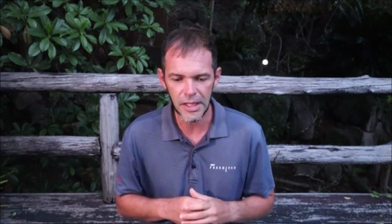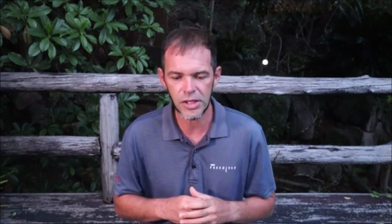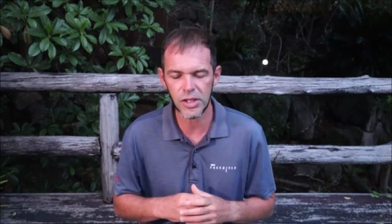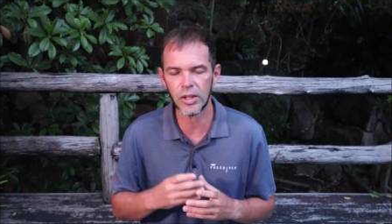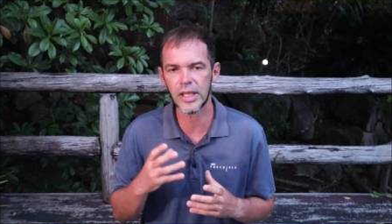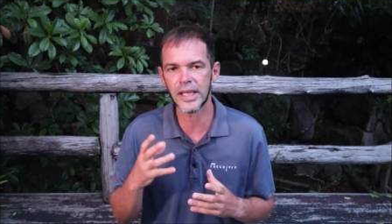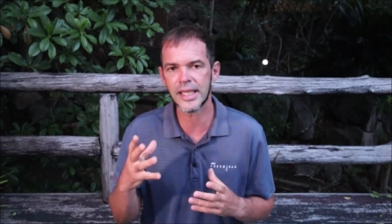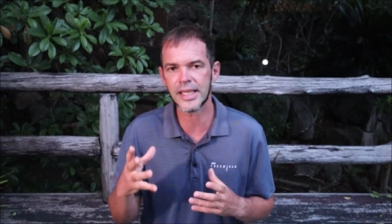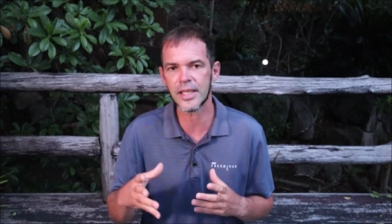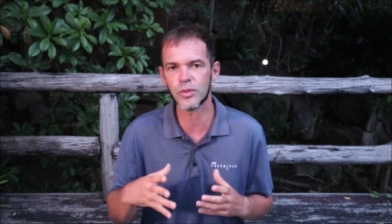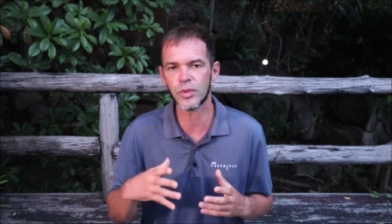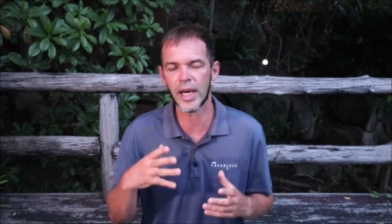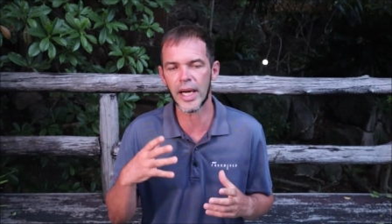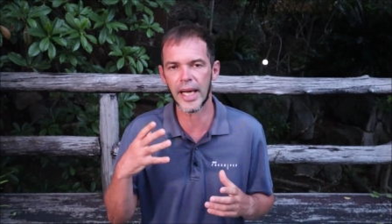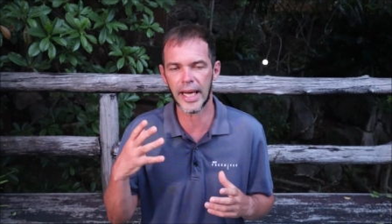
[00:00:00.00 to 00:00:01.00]
So, and this
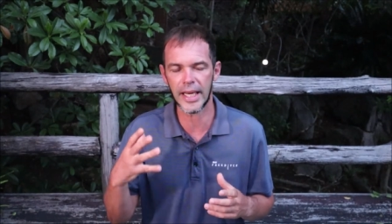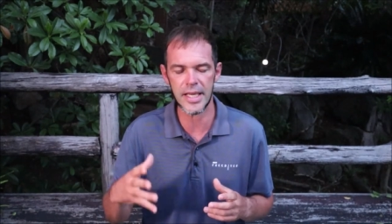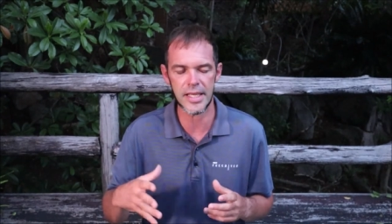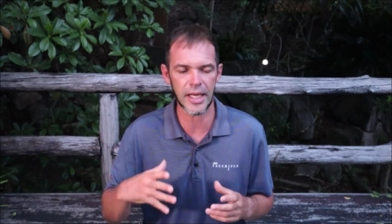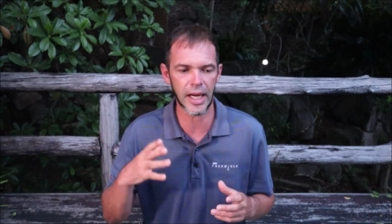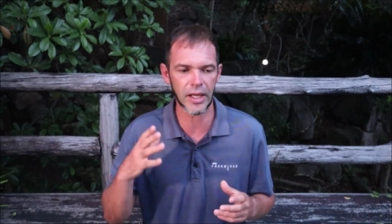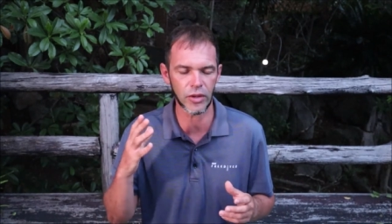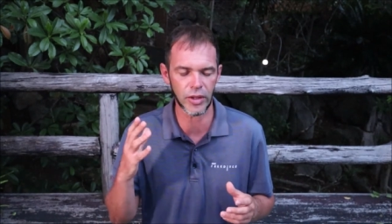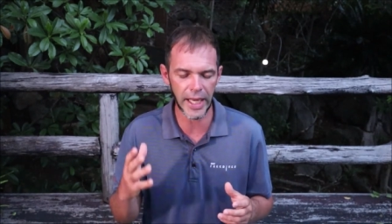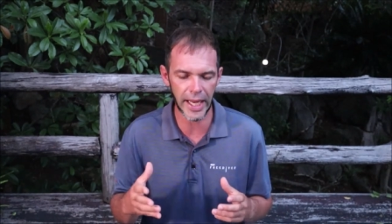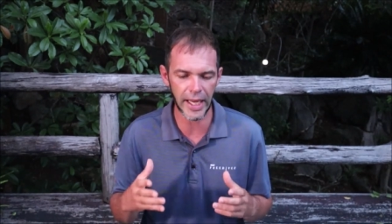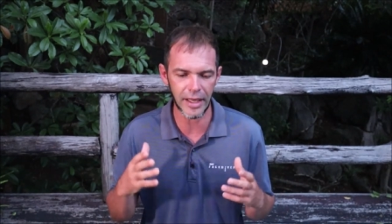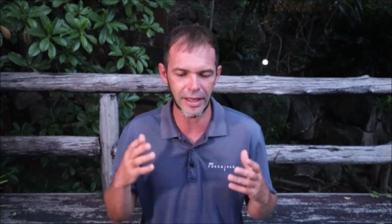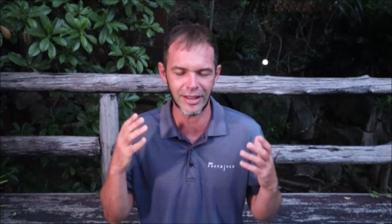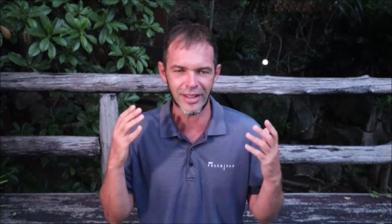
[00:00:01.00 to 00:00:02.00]
is why I decide,
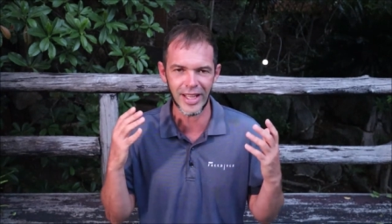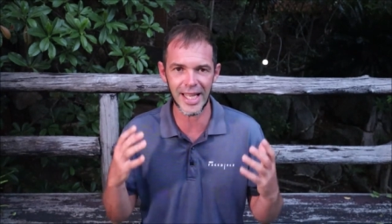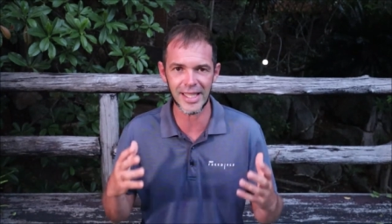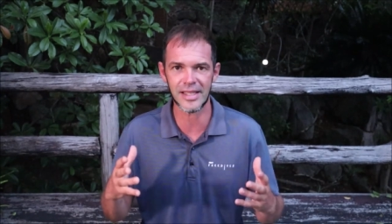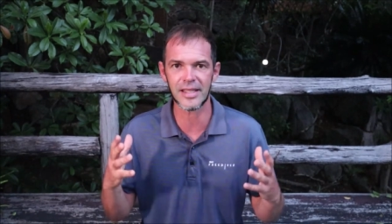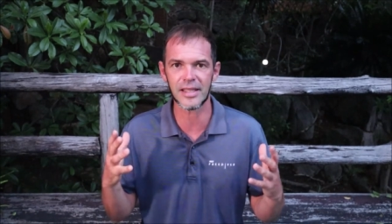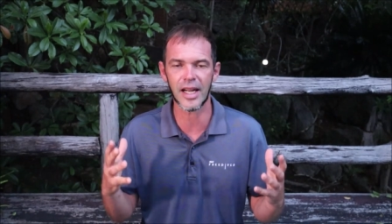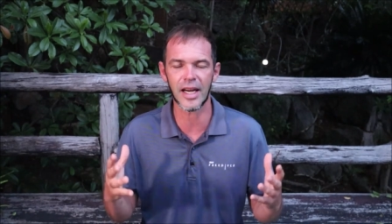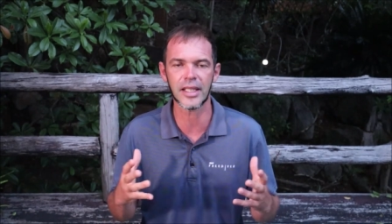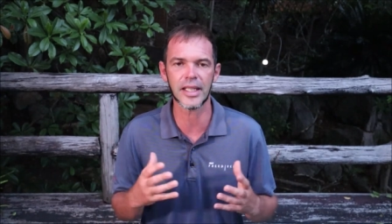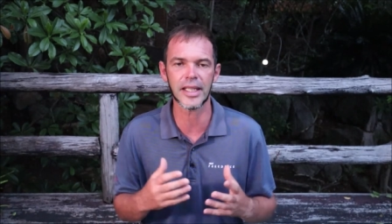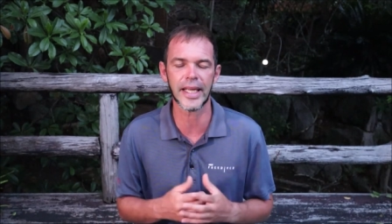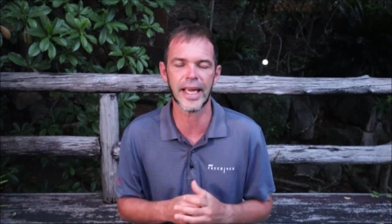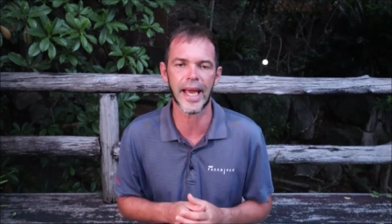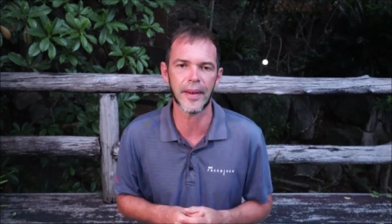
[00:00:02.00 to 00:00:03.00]
okay, let's
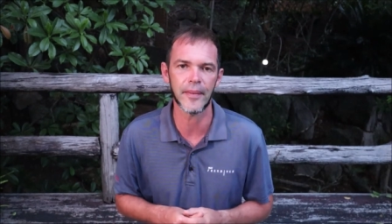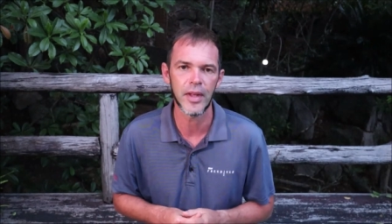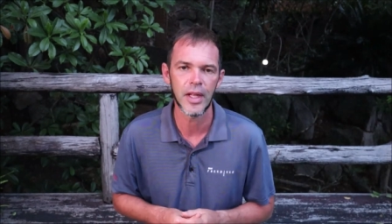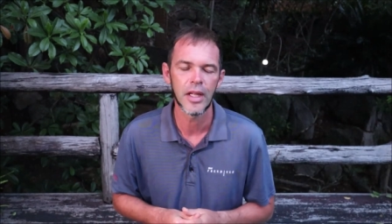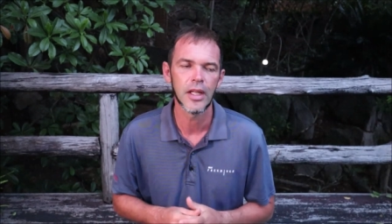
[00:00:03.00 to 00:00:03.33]
start it again.